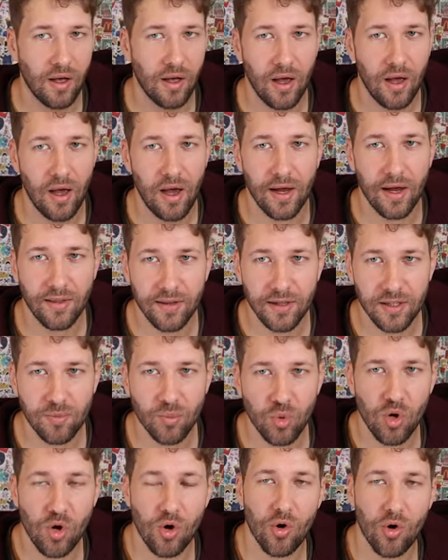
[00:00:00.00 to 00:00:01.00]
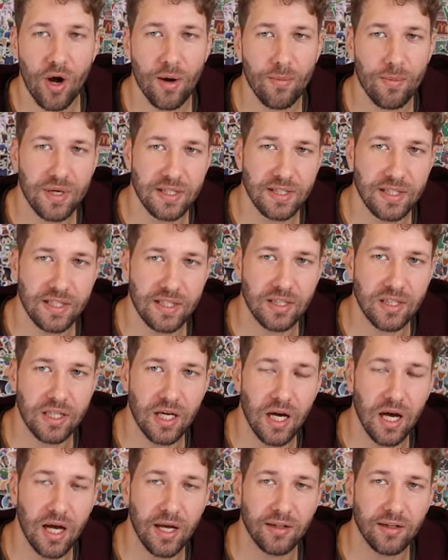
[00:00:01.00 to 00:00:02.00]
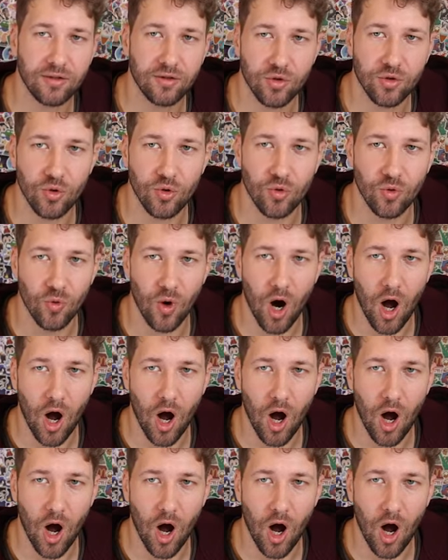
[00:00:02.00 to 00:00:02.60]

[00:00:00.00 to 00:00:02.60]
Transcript: And this program is designed to